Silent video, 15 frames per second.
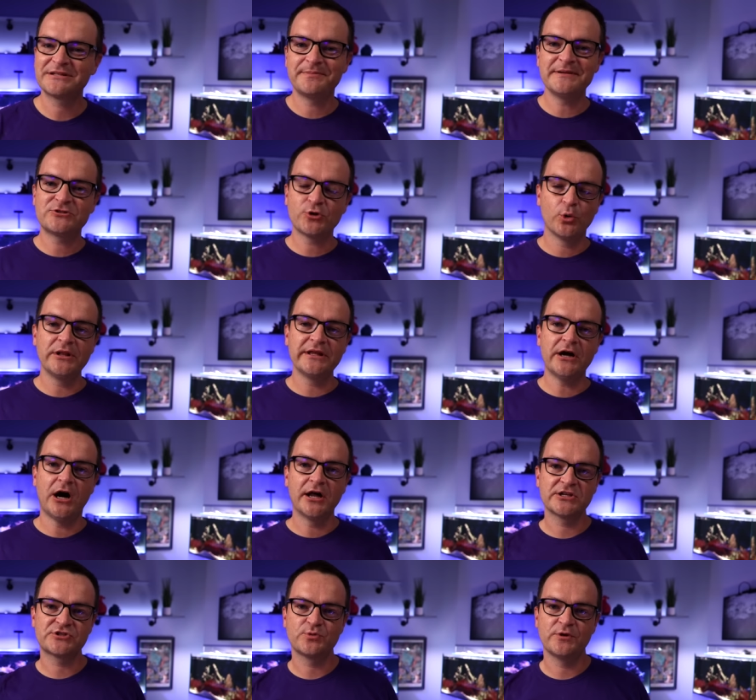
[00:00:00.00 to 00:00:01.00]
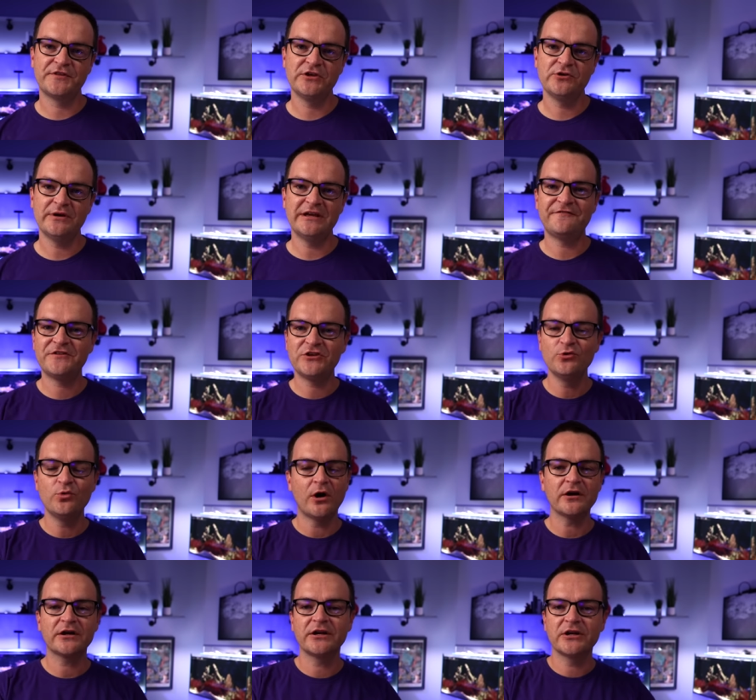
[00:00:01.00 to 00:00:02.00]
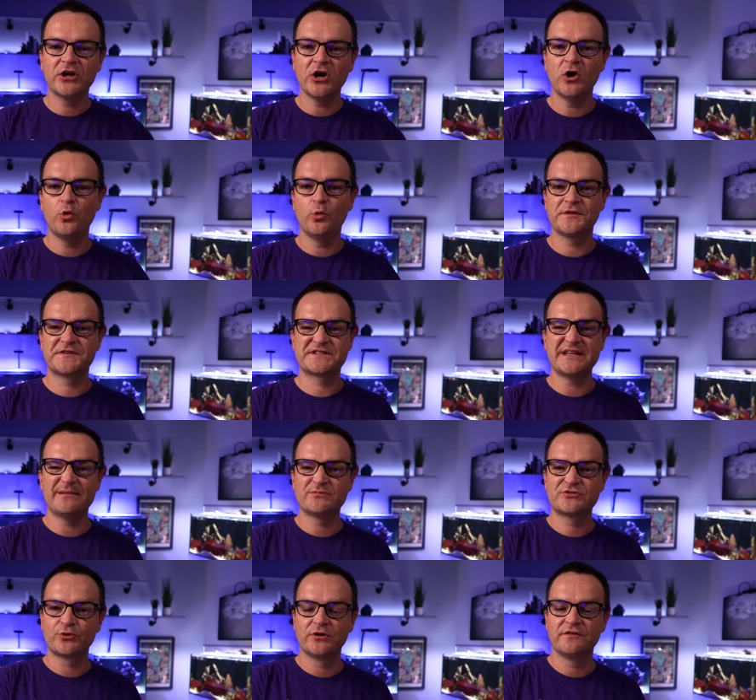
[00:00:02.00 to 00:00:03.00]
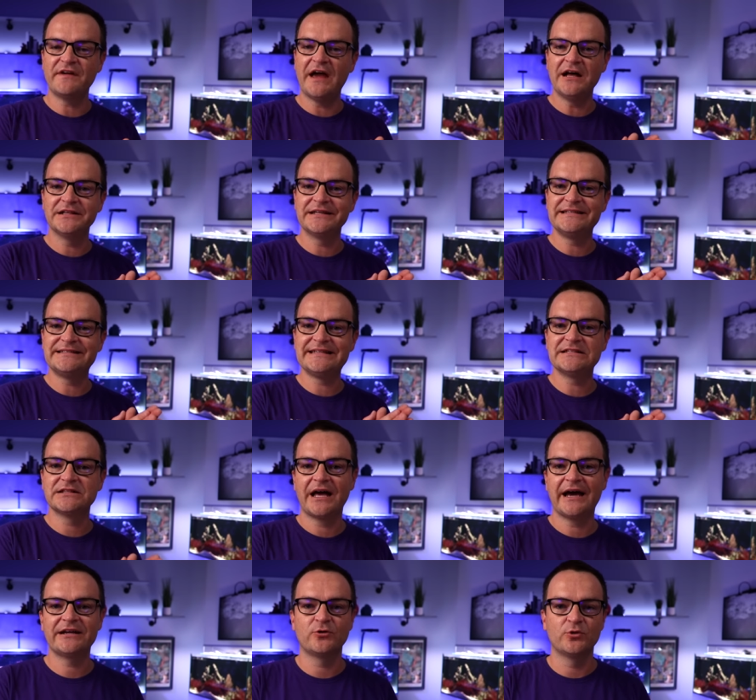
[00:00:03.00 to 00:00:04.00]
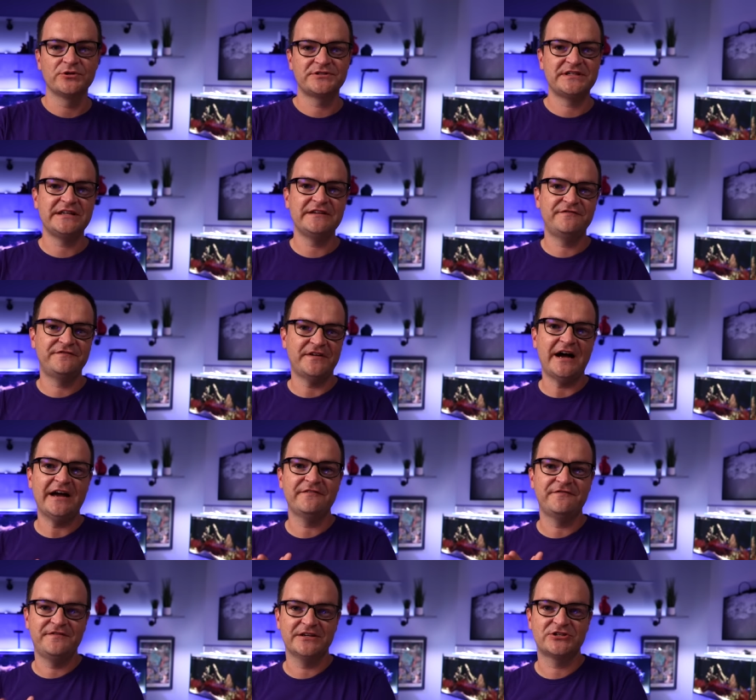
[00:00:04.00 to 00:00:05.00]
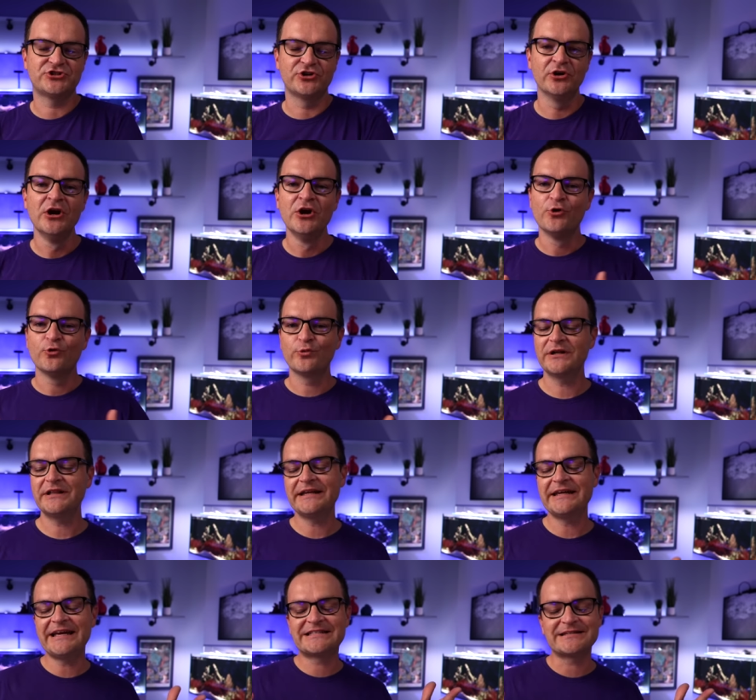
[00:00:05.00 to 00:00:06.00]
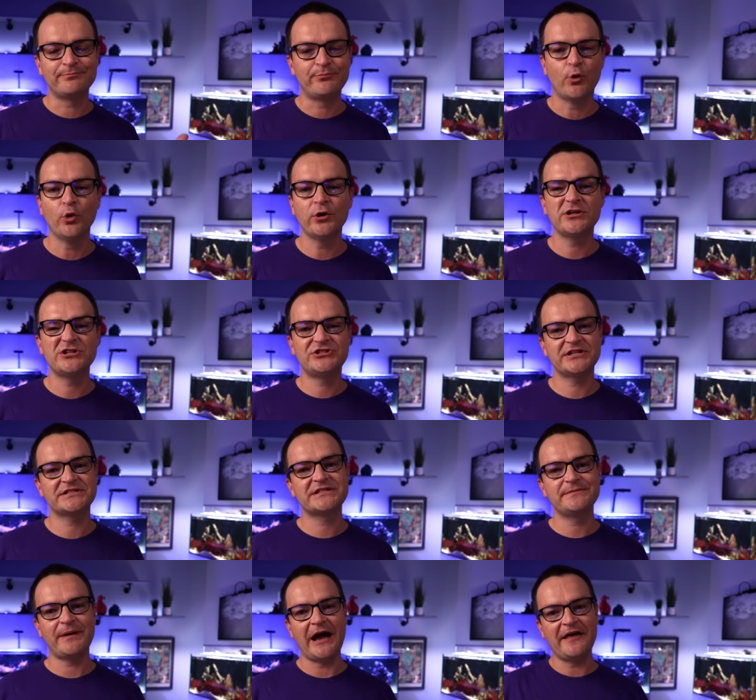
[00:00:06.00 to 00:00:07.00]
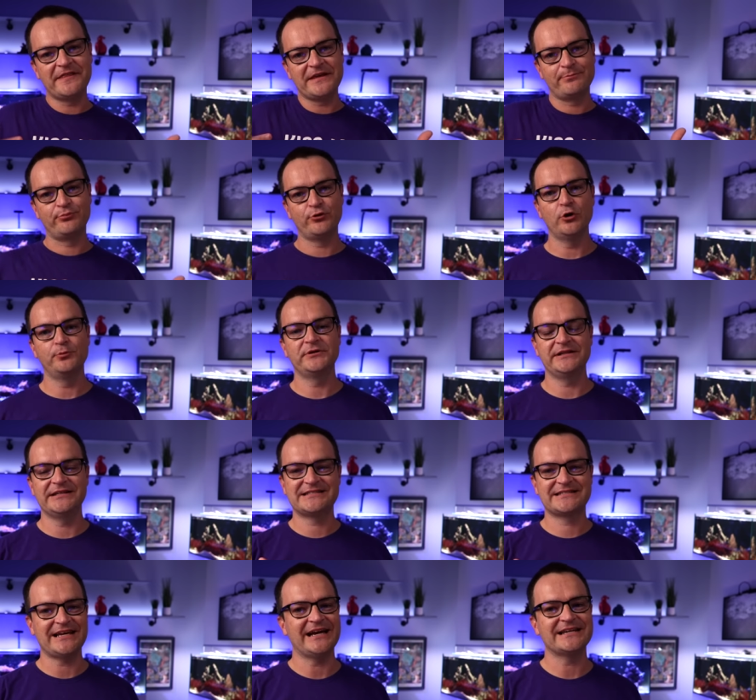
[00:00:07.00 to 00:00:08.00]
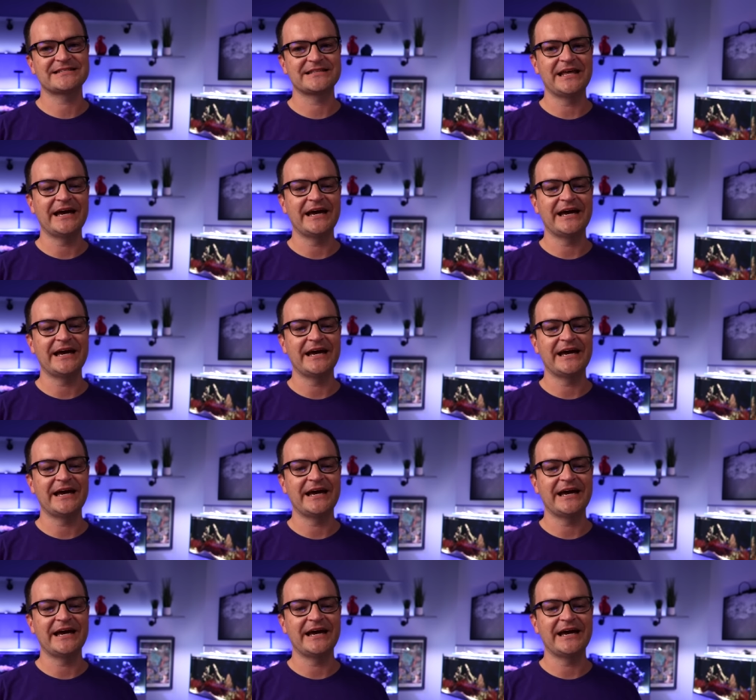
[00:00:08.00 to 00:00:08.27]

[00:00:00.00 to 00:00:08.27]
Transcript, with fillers: But to be totally honest with you, if you are going to go with some sort of LED light or T5 fixture, really it's important just to buy the appropriately sized